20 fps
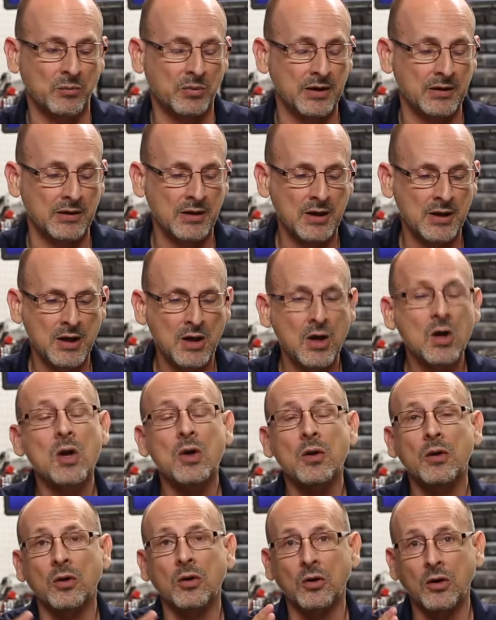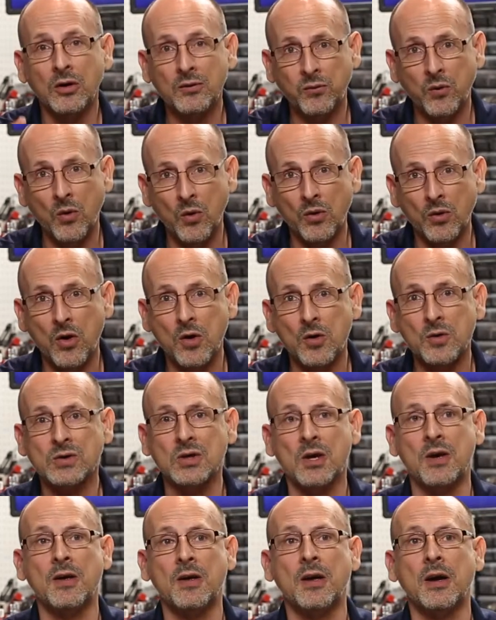But look for those
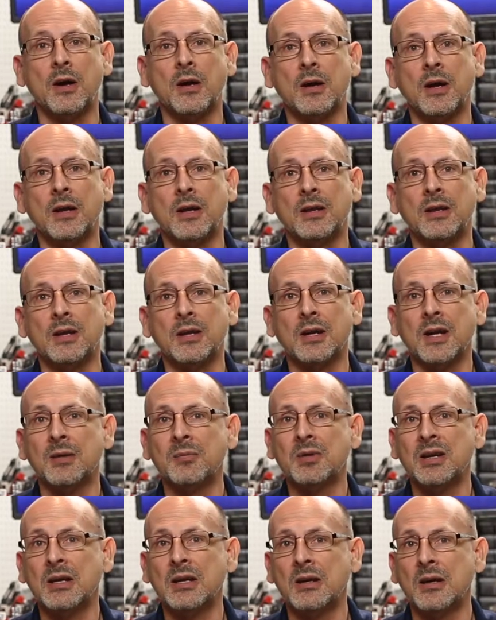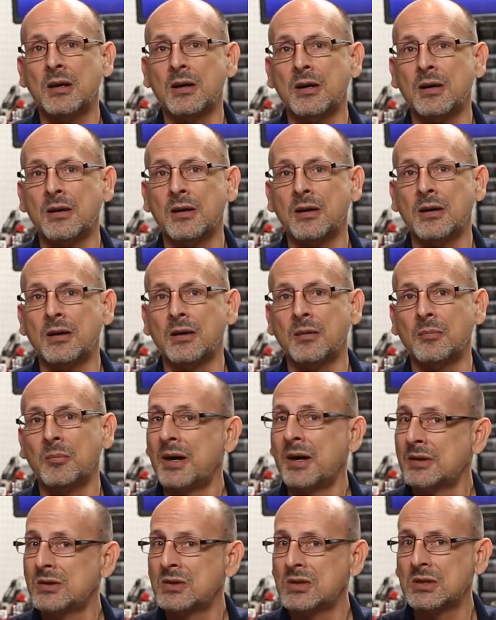uh, in the coming uh,
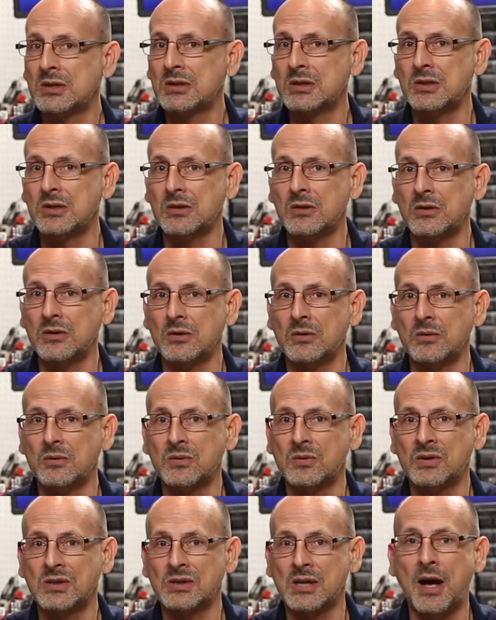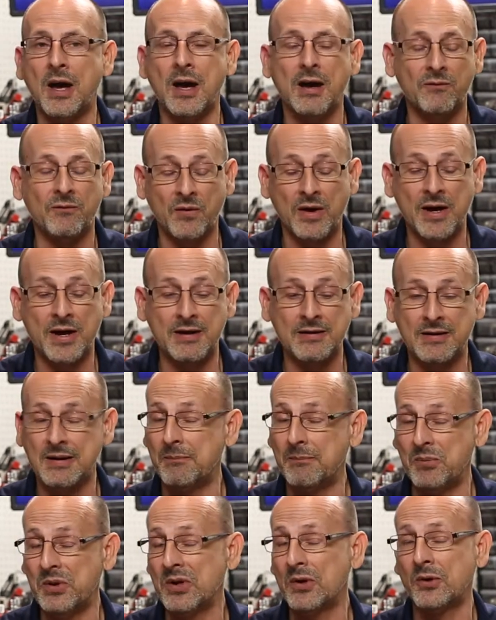months to sign, find the
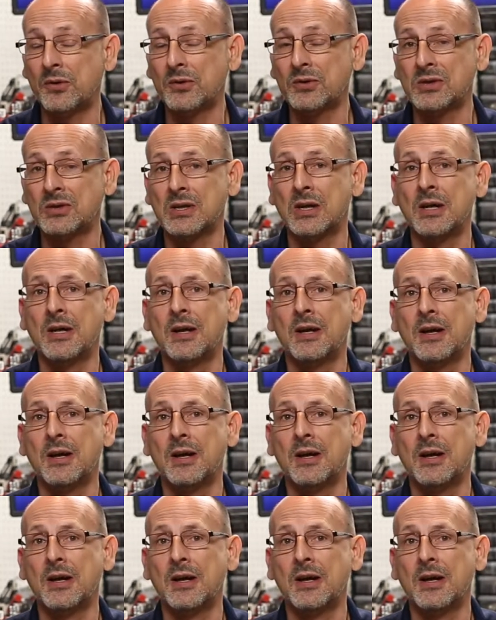builds